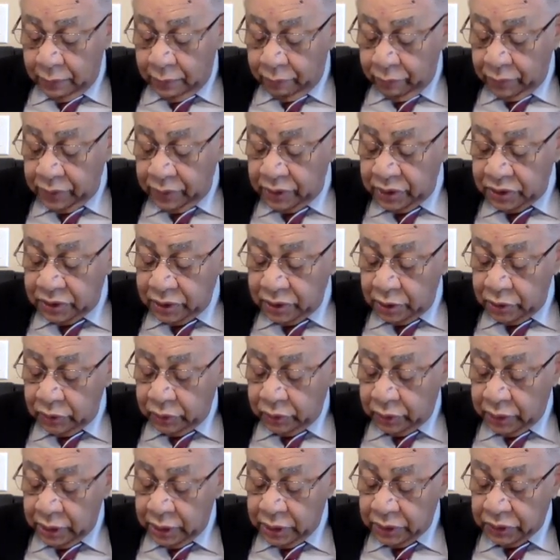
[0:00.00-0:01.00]
but this
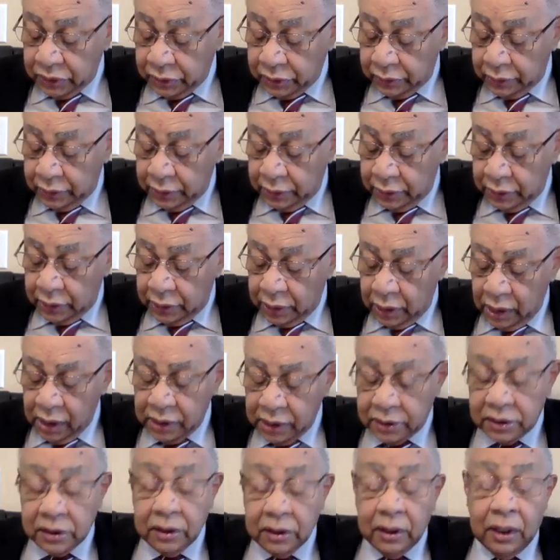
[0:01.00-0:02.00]
education in the
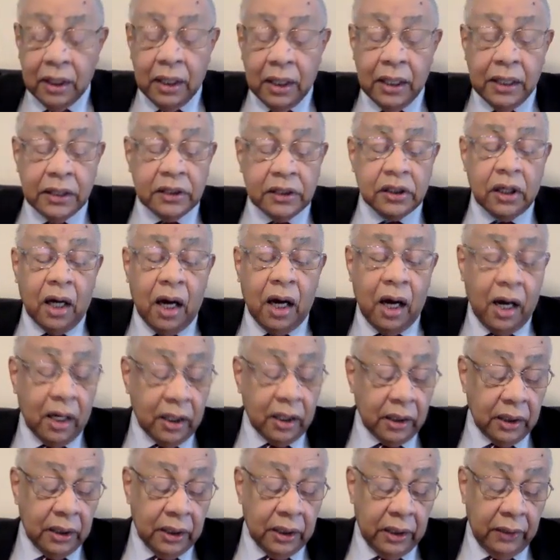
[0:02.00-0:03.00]
arts is
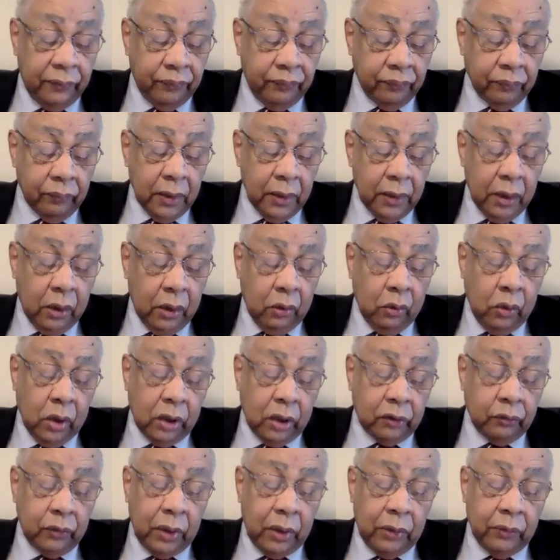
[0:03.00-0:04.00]
hardly
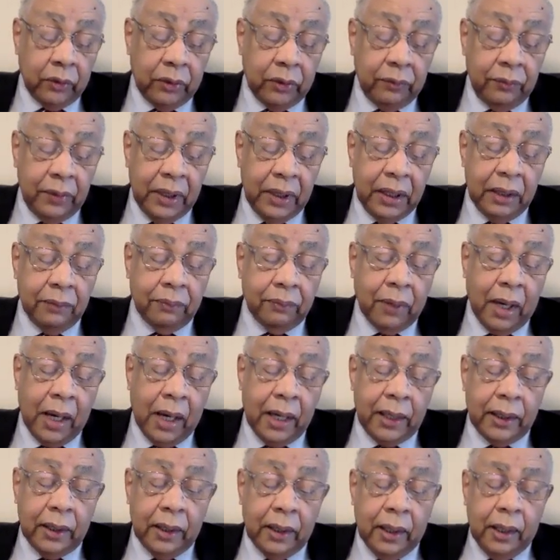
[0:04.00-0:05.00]
what we would mean
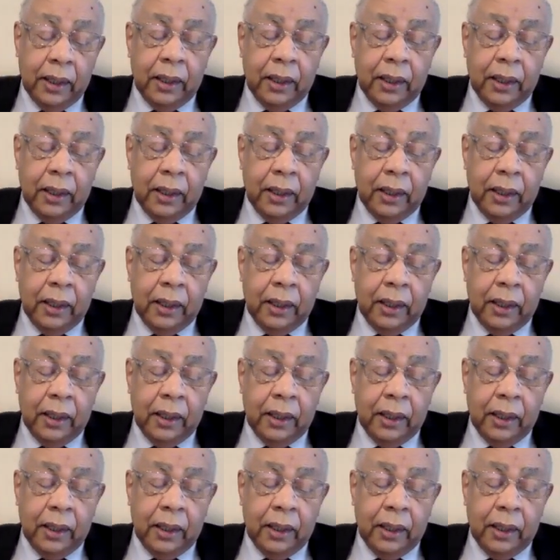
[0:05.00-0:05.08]
by